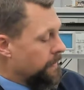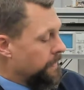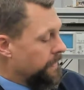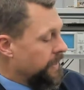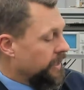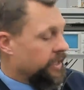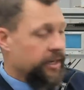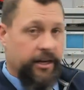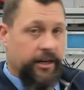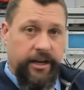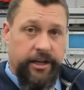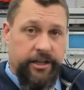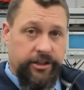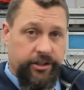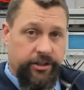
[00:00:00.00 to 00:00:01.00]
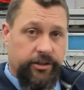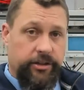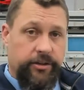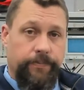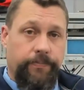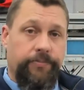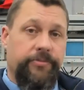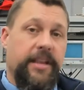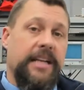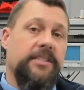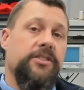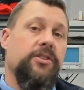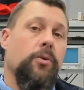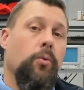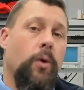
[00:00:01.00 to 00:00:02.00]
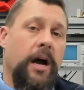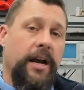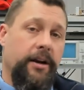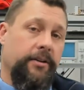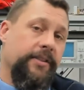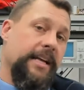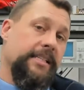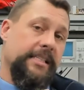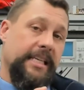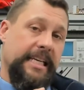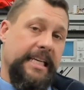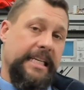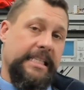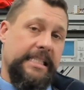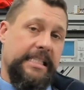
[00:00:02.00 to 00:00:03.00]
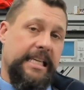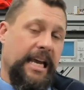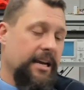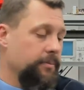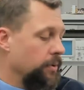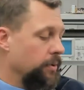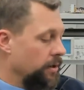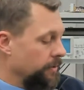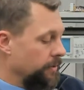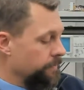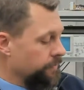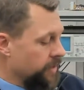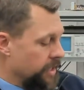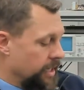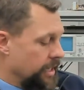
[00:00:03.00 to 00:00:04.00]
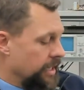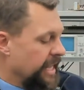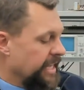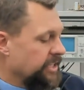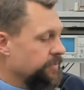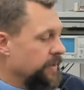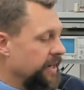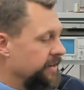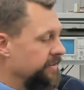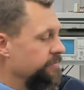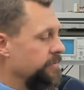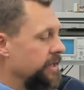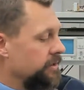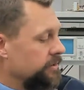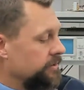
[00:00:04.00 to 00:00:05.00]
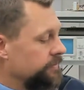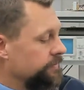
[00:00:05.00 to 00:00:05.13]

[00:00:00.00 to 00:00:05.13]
The conductor, that's the wire, that's the inside part, and that's made of metal.